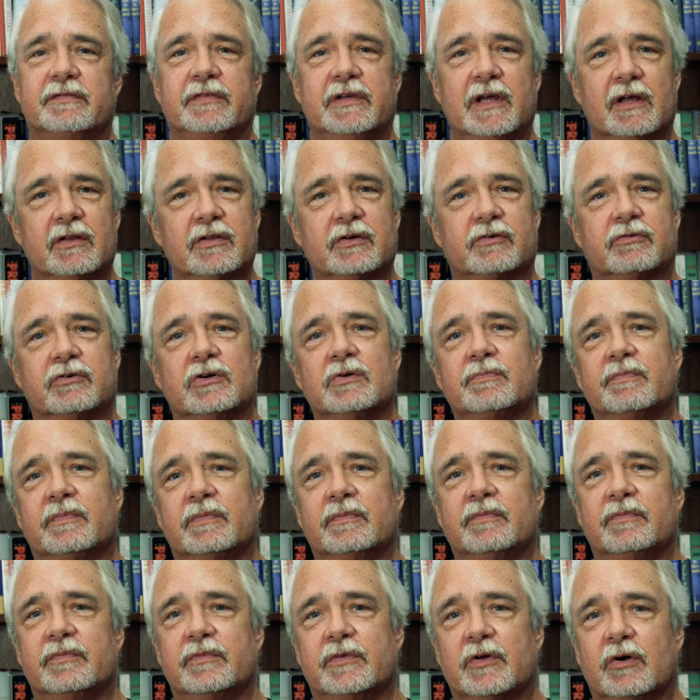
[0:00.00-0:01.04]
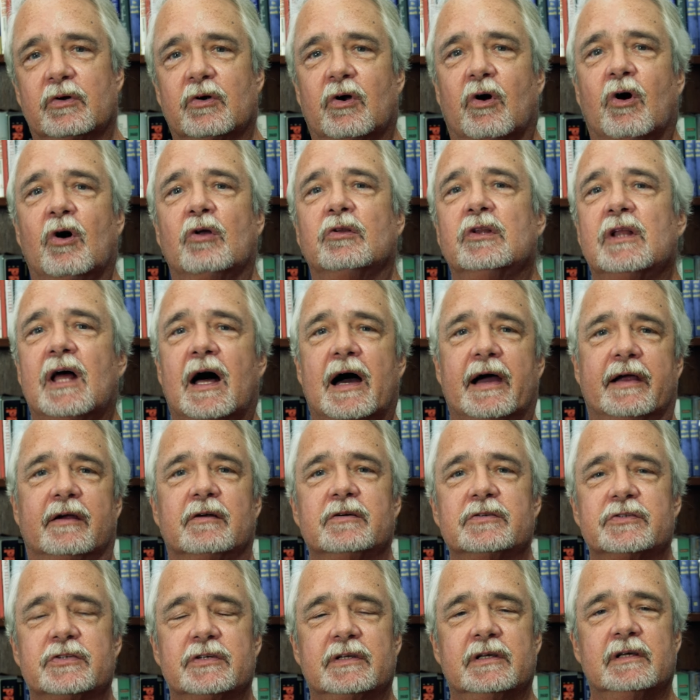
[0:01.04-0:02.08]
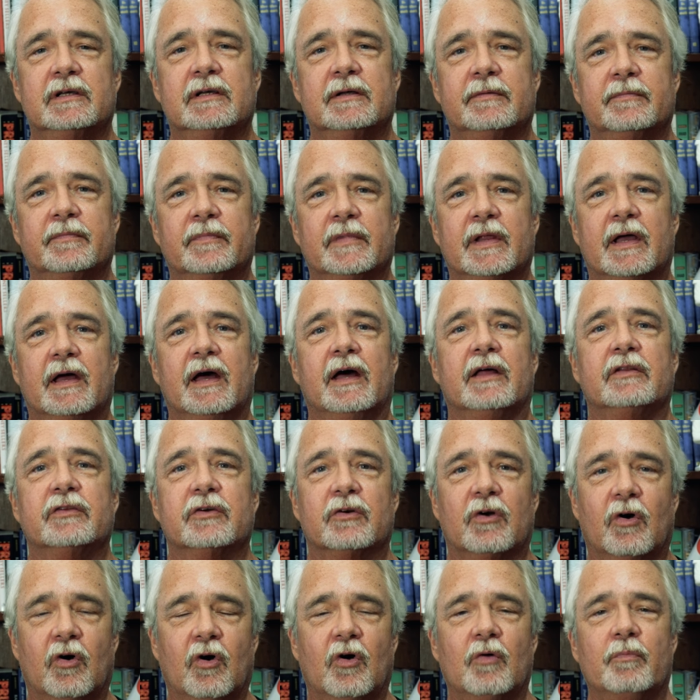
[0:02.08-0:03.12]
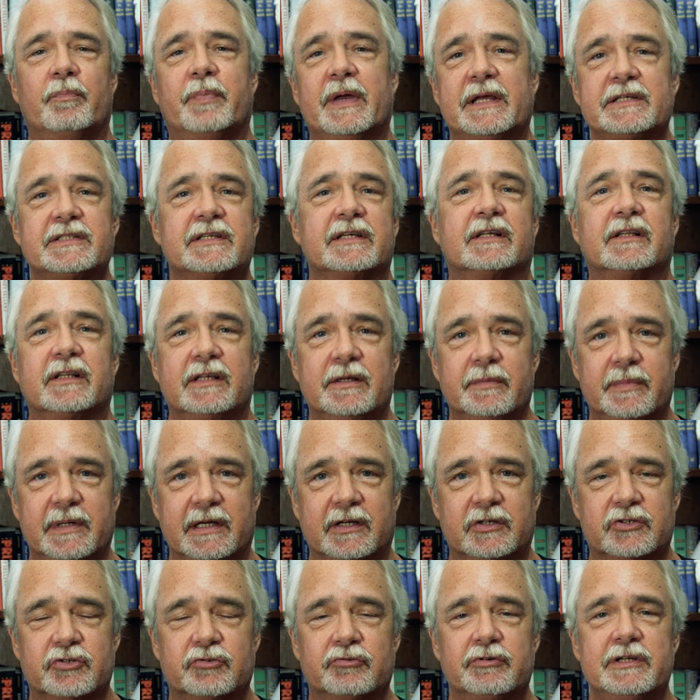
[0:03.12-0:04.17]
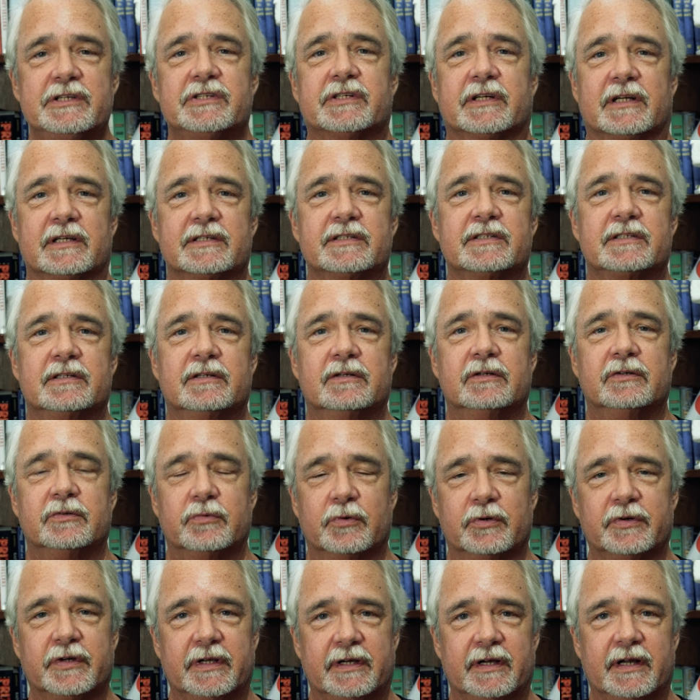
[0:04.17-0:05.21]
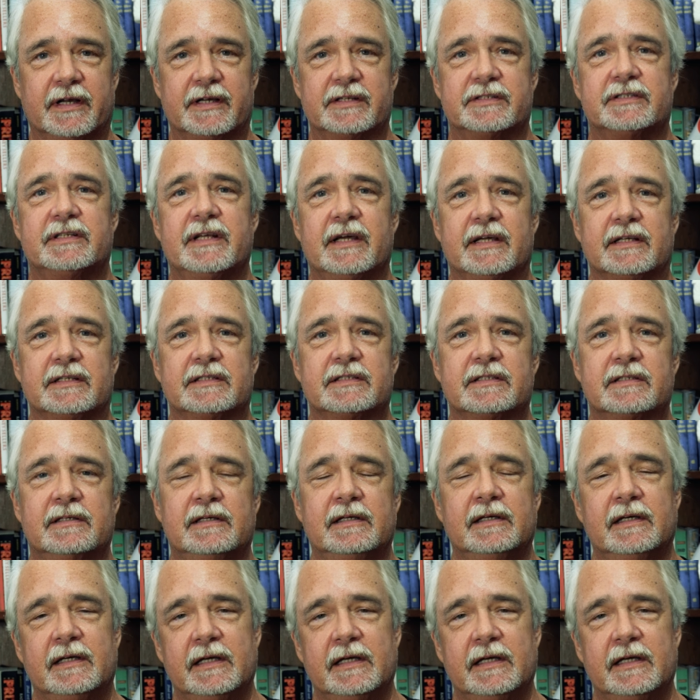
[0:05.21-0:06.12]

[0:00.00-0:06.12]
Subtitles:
The other group, they're all liars and they're all basically being treasonous toward the United States.